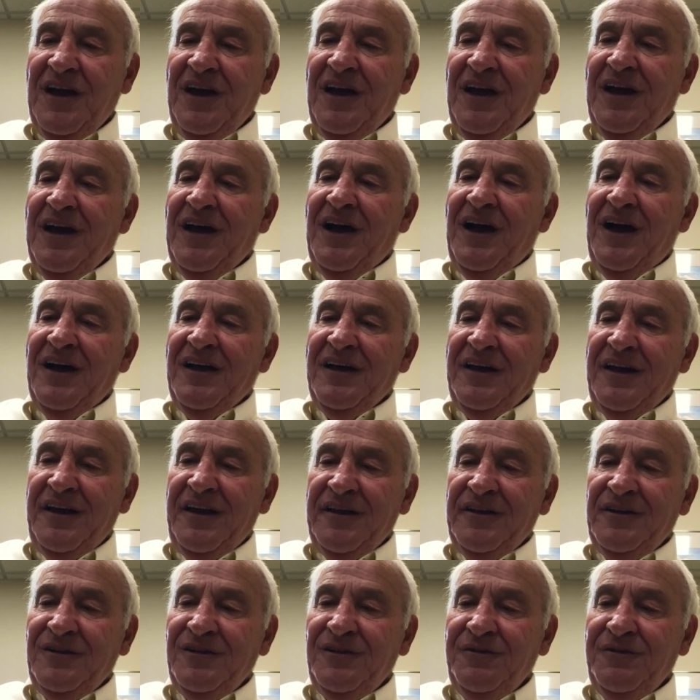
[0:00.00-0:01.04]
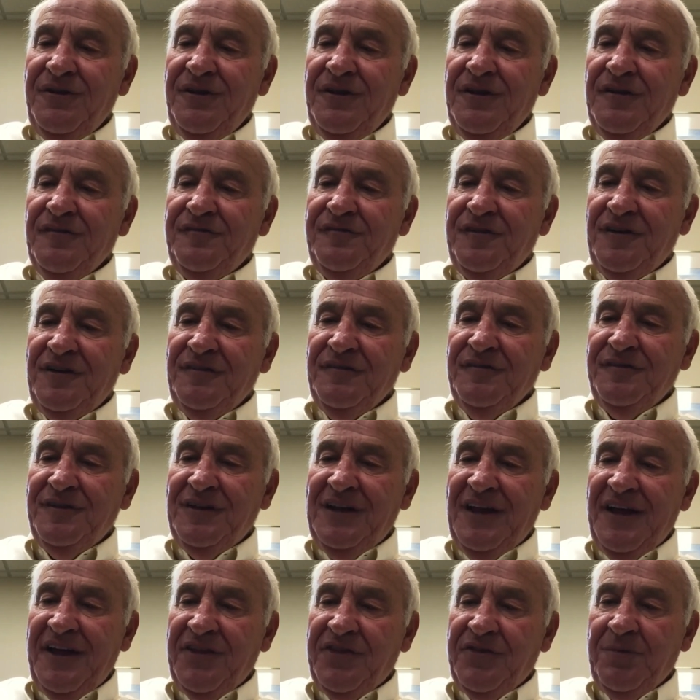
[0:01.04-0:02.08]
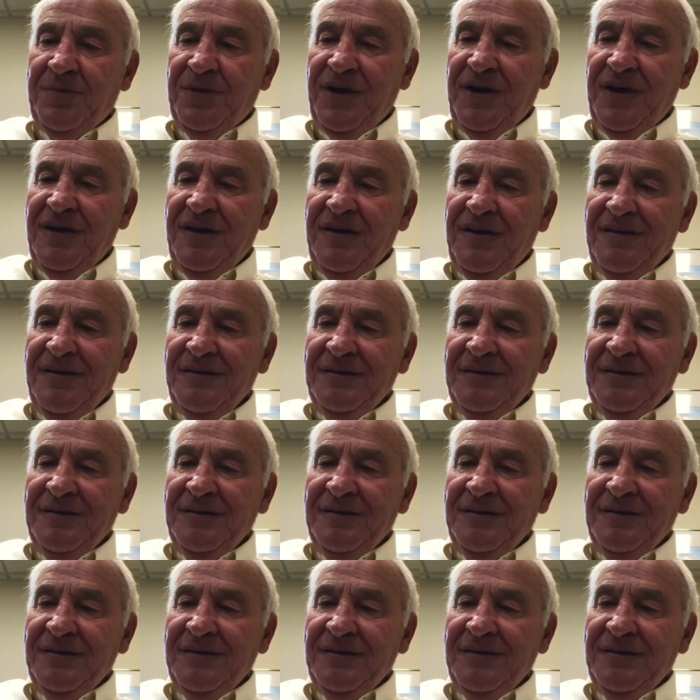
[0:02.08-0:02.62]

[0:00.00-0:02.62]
It included the philanthropy